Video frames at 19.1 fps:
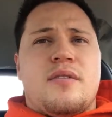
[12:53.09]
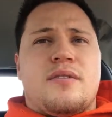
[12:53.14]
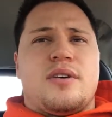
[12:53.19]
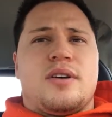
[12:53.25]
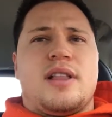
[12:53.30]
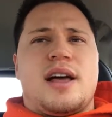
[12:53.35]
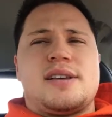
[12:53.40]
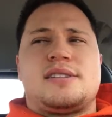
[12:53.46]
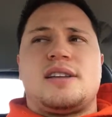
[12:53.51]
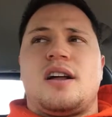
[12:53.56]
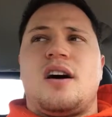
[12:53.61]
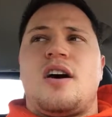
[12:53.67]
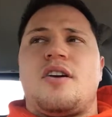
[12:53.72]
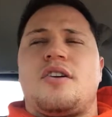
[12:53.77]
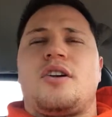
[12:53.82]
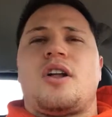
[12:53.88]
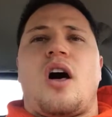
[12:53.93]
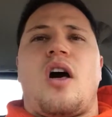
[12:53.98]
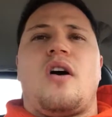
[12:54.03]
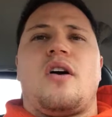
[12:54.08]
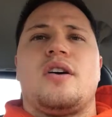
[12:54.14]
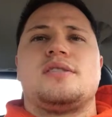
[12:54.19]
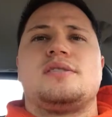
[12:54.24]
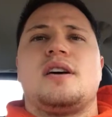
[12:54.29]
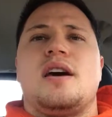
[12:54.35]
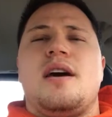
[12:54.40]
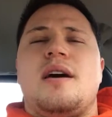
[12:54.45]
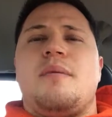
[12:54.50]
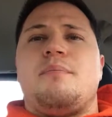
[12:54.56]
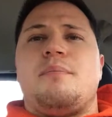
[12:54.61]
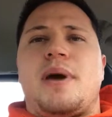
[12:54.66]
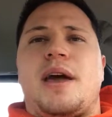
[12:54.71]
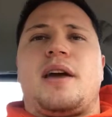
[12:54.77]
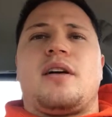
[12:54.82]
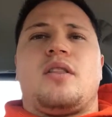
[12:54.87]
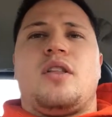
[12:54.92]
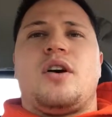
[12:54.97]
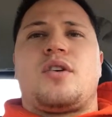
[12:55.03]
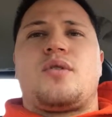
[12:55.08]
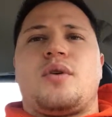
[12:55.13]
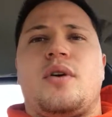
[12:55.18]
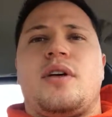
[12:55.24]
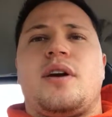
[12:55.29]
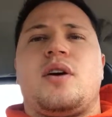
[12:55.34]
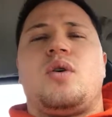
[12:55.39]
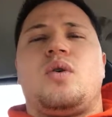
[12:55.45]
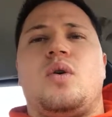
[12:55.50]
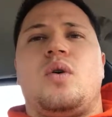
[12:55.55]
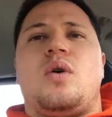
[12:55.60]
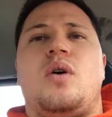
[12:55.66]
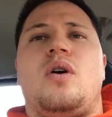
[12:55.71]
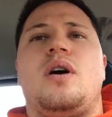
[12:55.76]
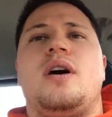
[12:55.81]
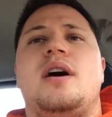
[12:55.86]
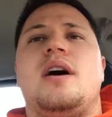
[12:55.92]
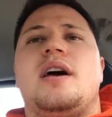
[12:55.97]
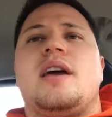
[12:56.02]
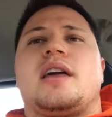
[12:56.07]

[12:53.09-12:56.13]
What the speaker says: for less than $100, make it look really cool,